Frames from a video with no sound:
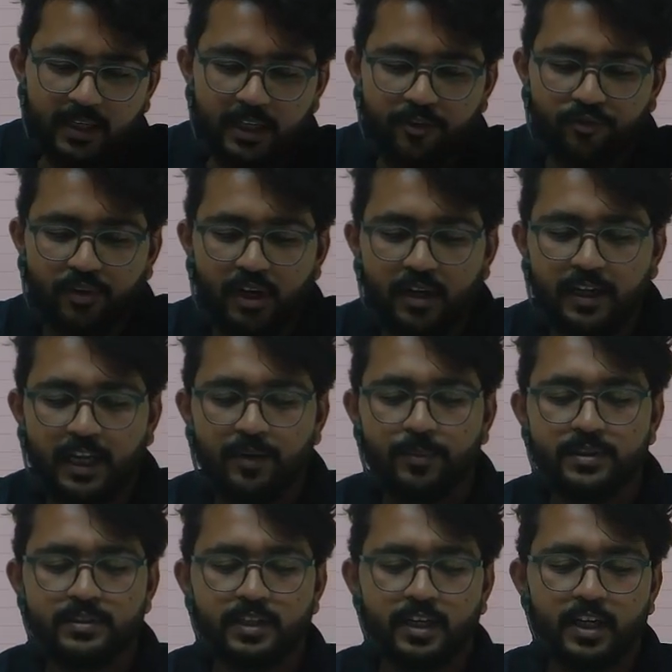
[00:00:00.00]
field type is
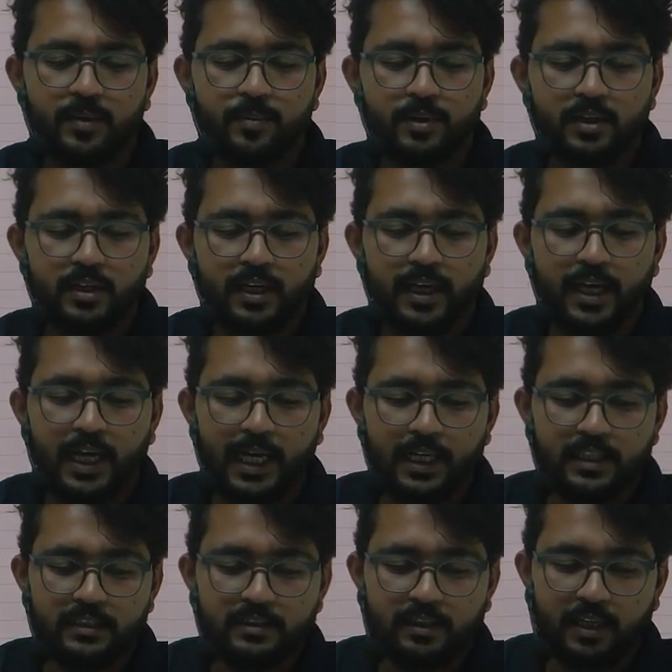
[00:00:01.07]
enabled, and
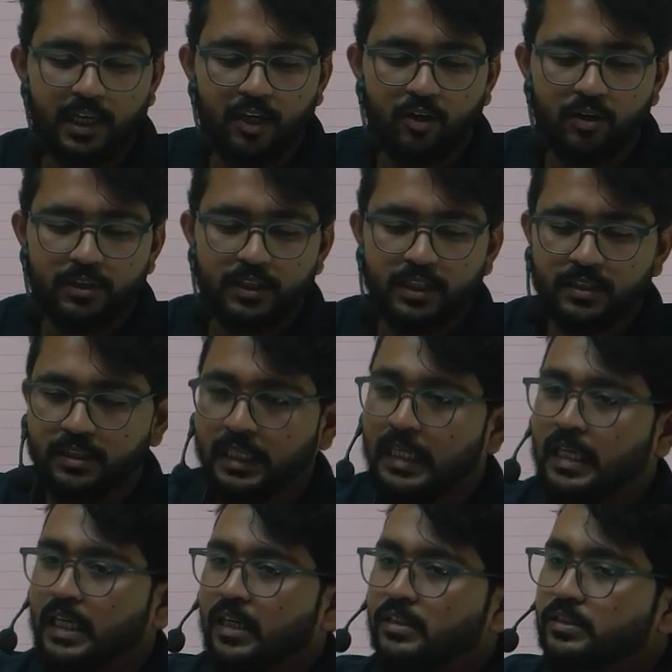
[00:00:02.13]
just click on this.
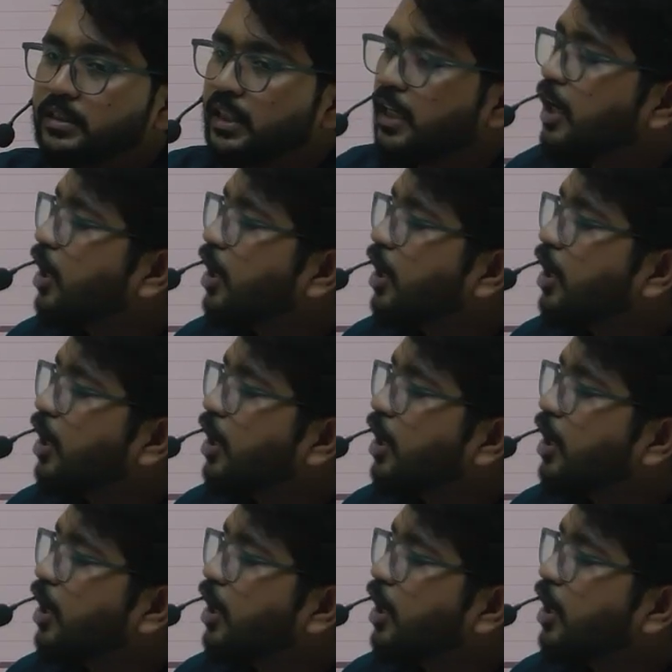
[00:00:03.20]
Now see how